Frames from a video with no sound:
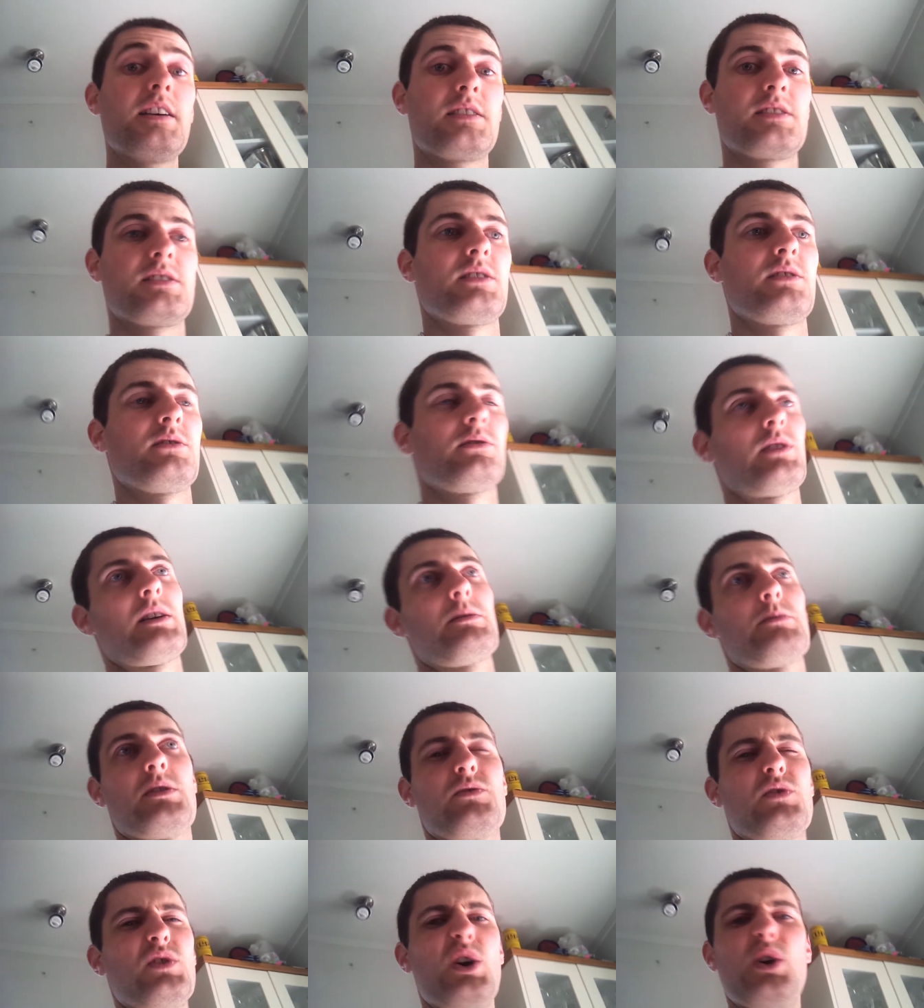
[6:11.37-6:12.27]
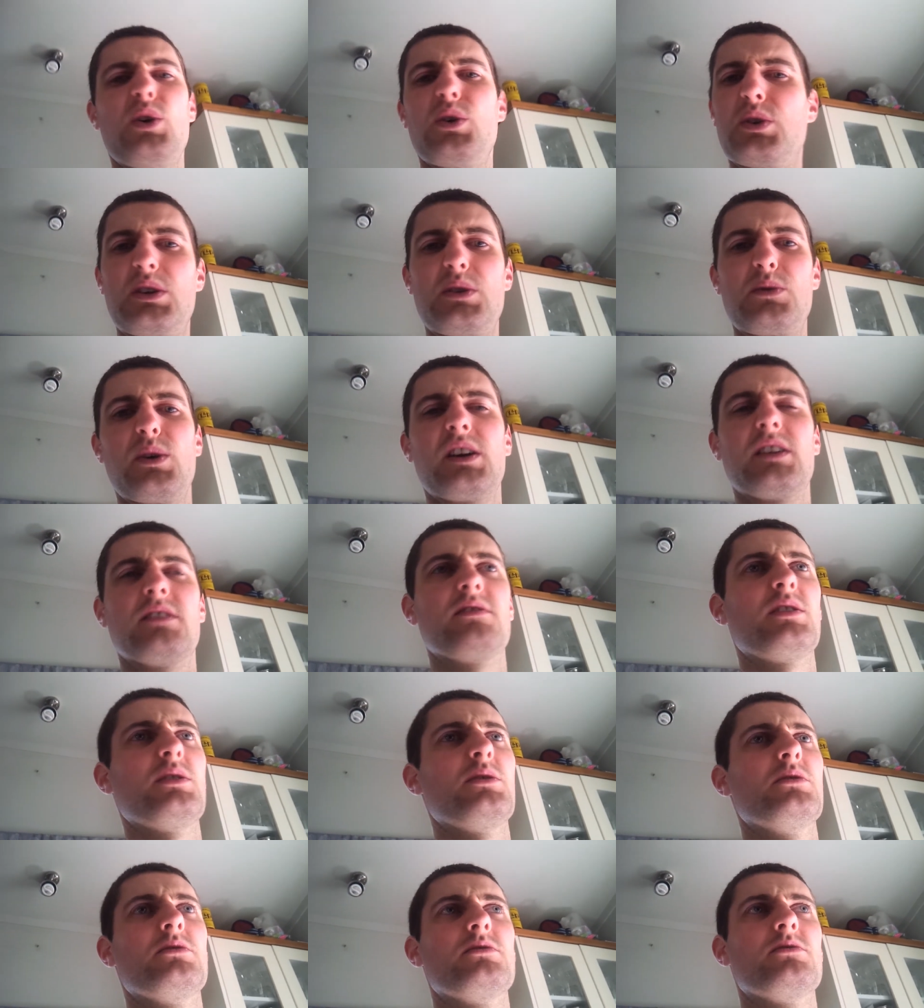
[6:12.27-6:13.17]
So um, if you know anyone
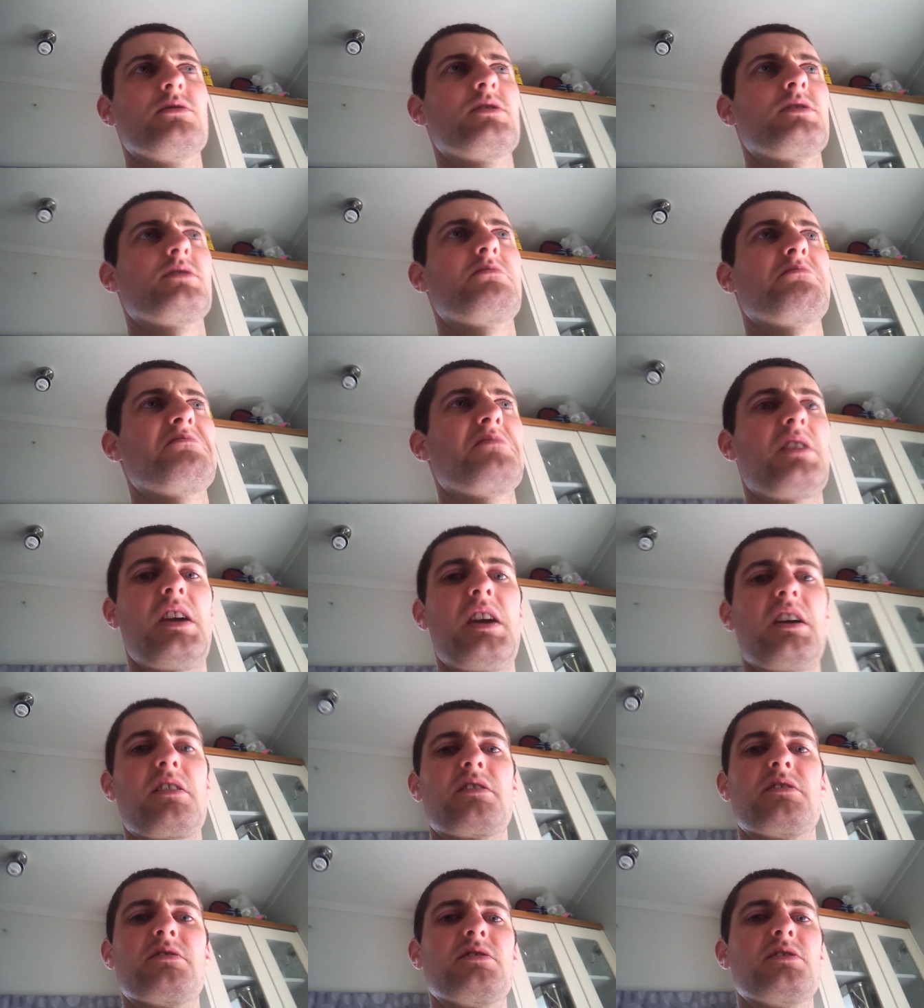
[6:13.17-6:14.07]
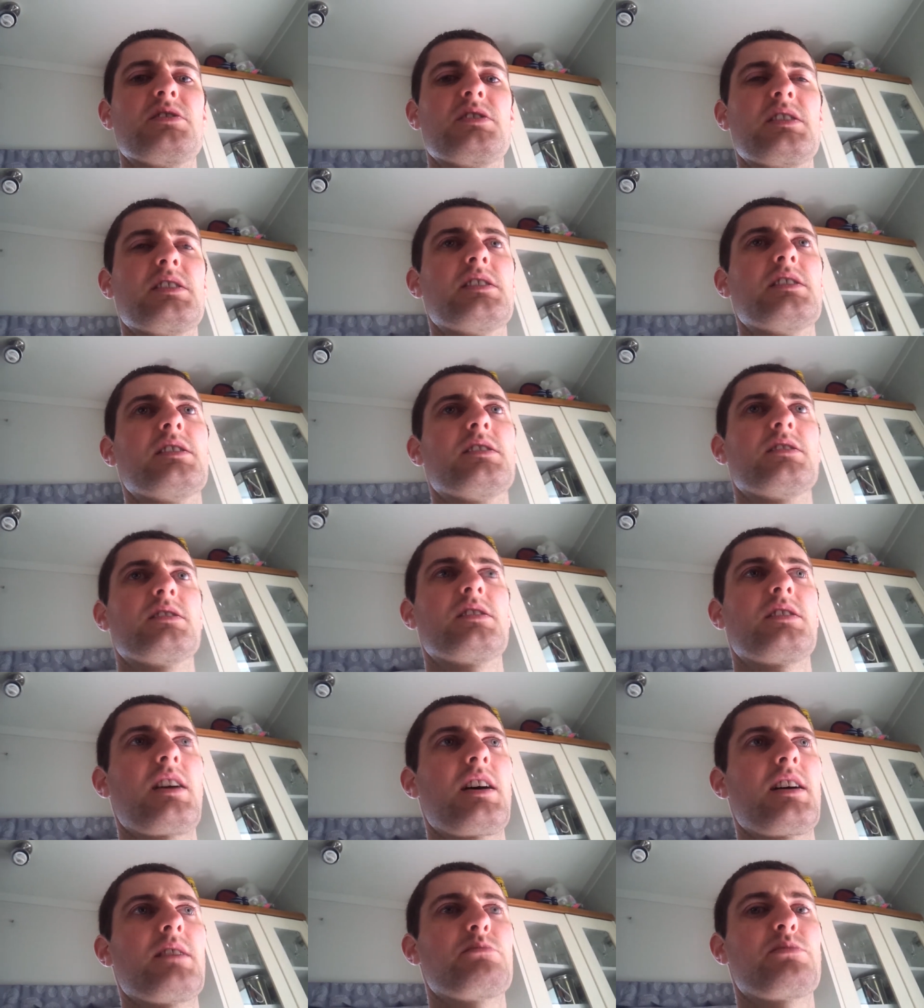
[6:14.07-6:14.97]
who's here in New Zealand,
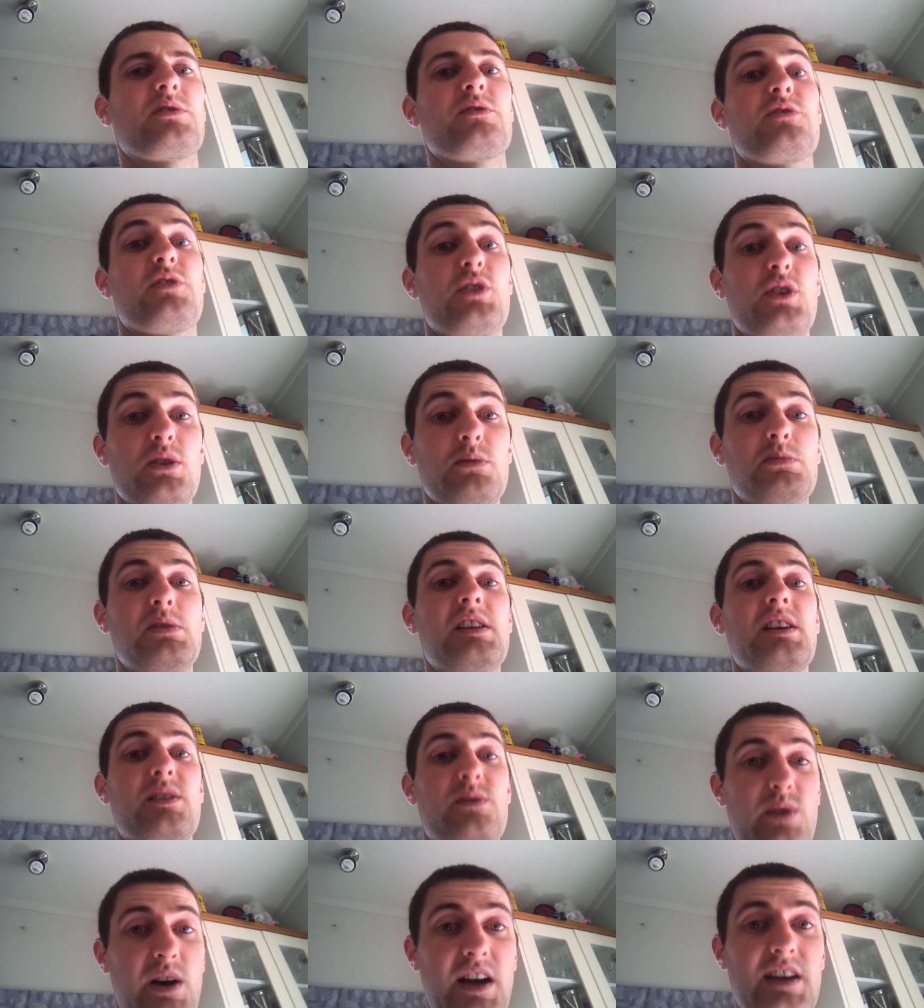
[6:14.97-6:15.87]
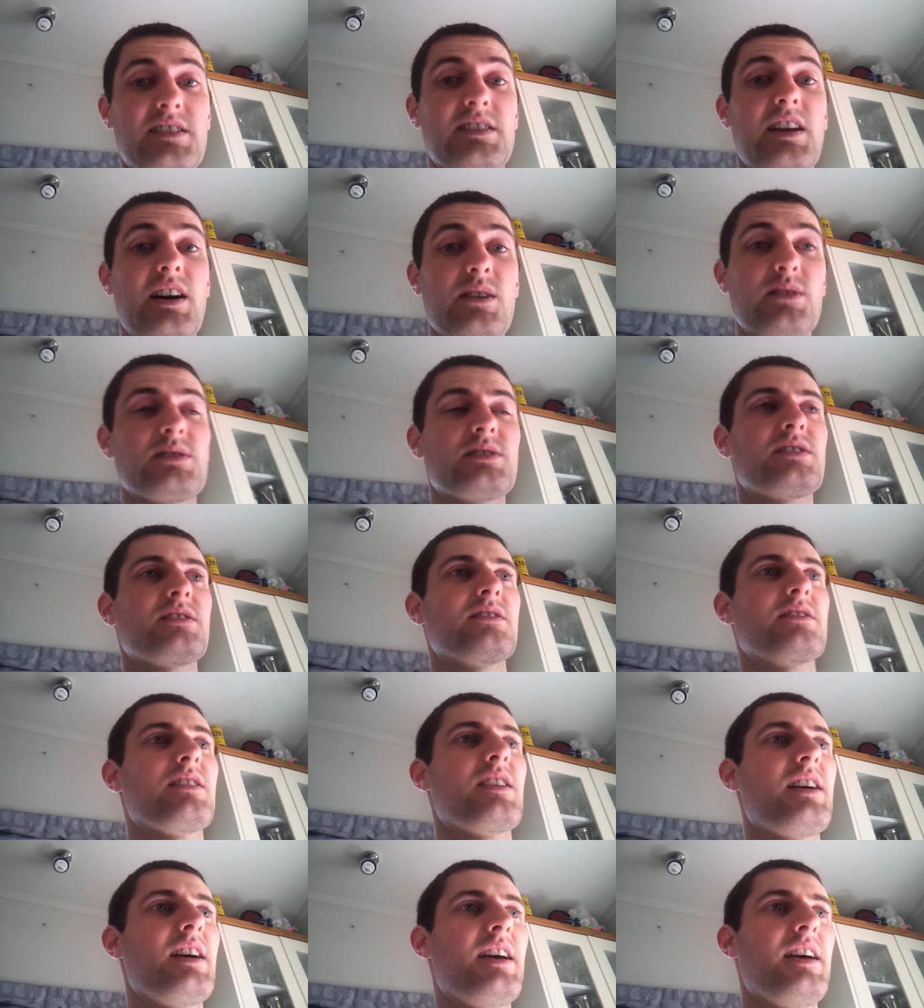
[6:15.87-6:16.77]
uh, preferably around
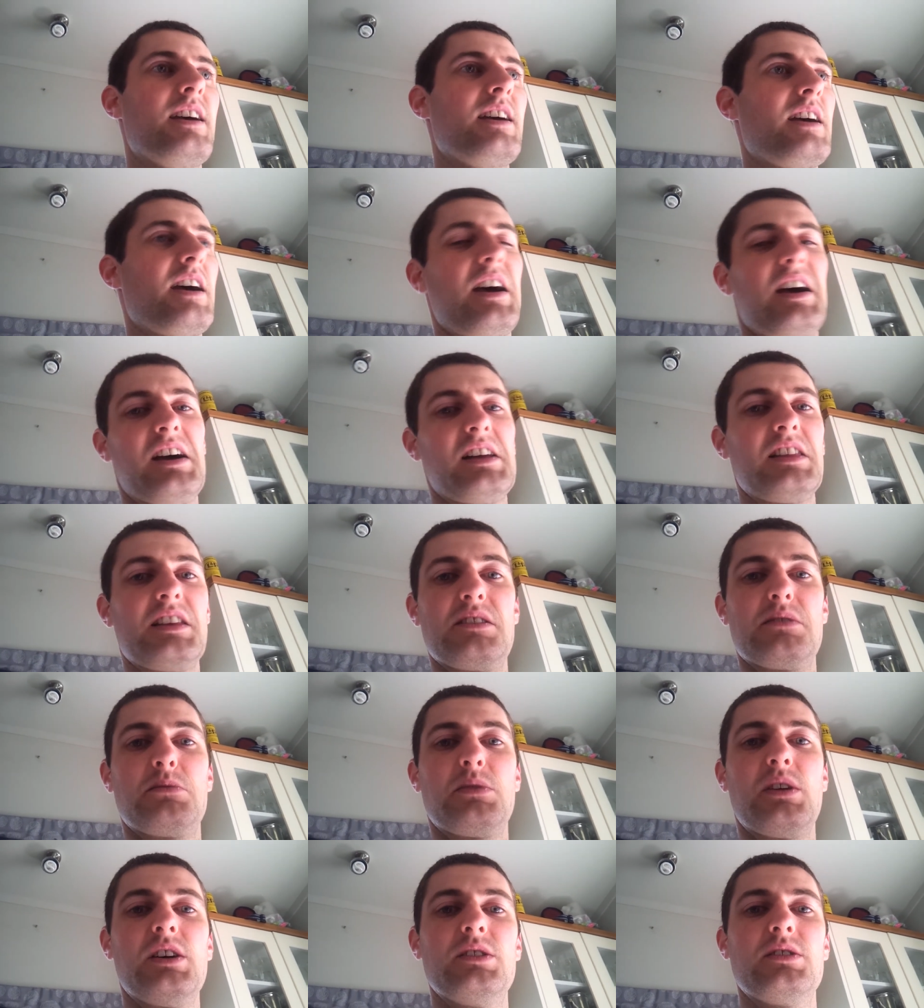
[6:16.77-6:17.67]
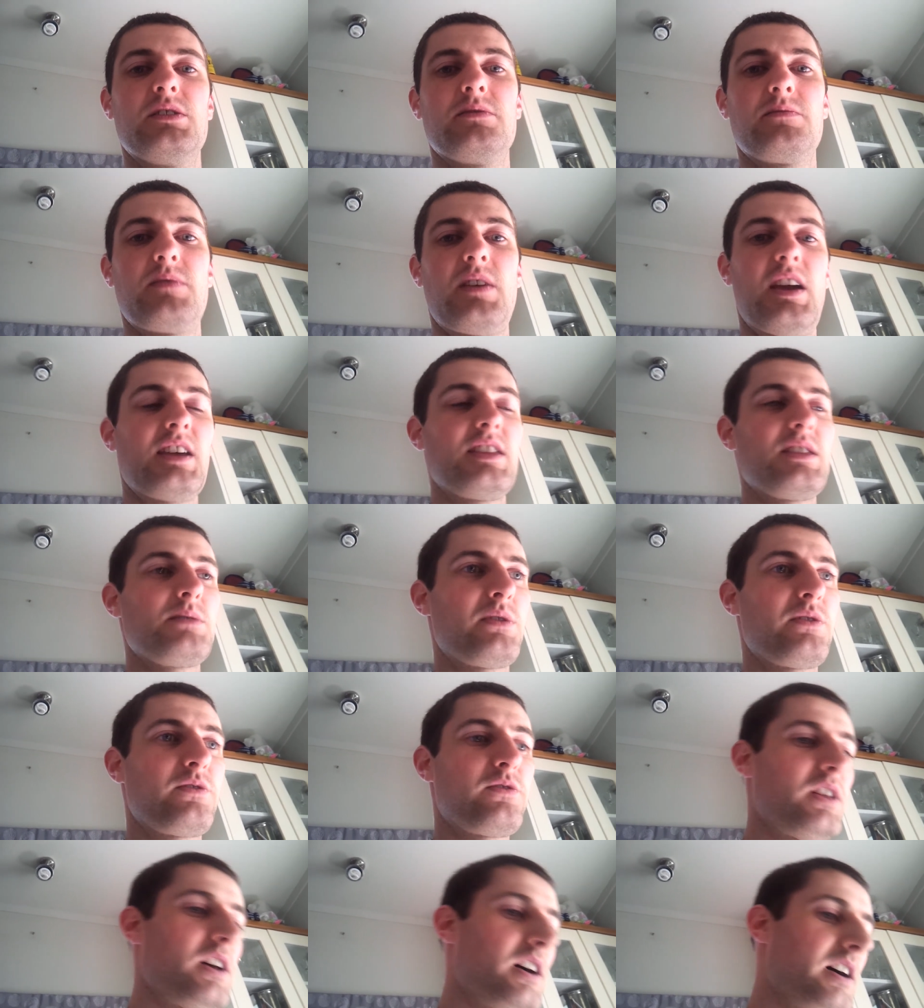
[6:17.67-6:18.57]
Nelson, uh, let them know. Hand them a
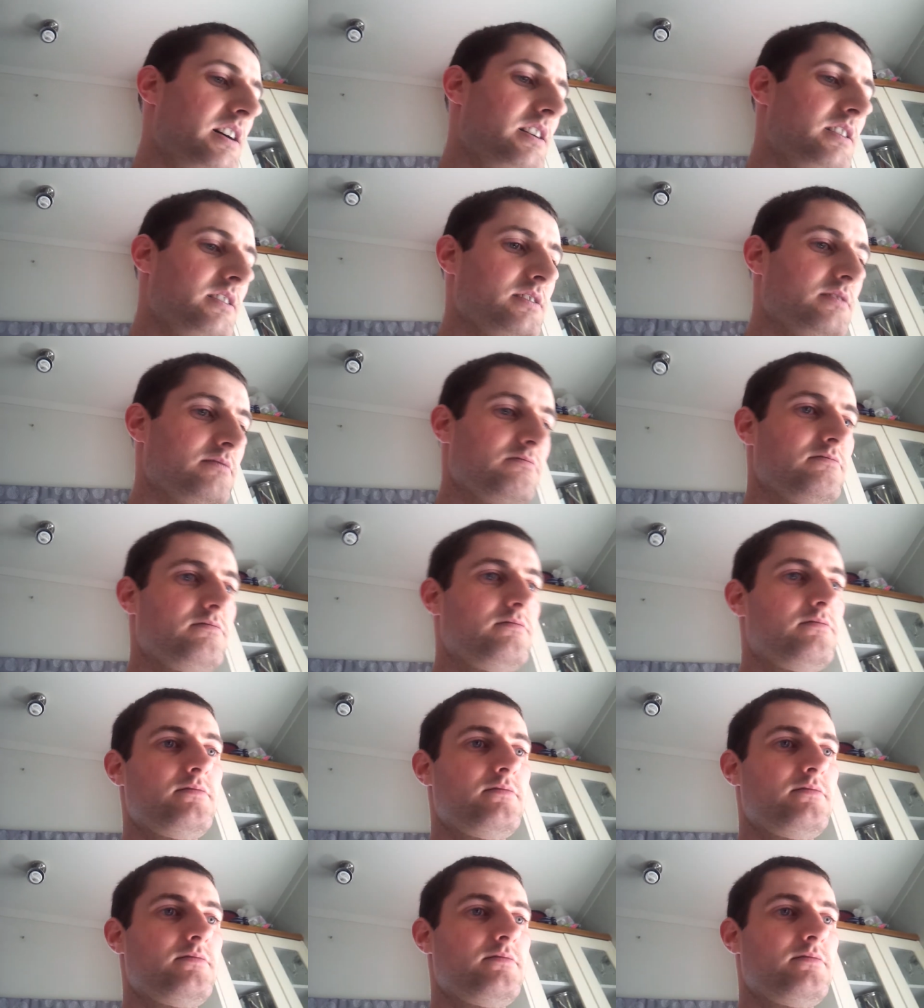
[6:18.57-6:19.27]
flyer, and